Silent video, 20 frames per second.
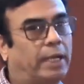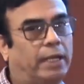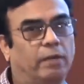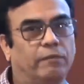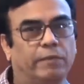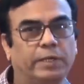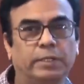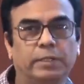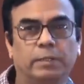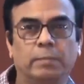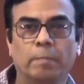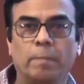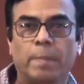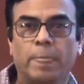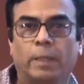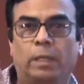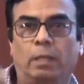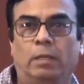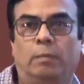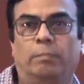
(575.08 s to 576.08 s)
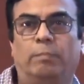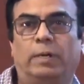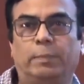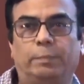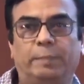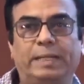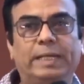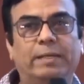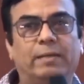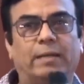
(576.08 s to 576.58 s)
Relevant.
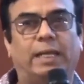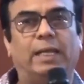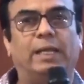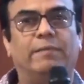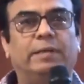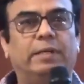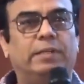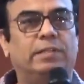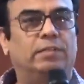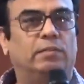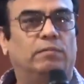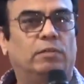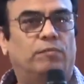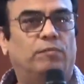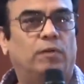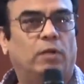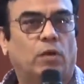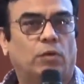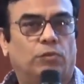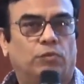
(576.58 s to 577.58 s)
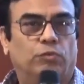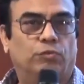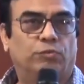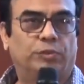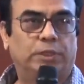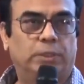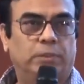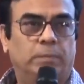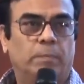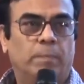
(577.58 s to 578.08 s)
But being relevant is our philosophy.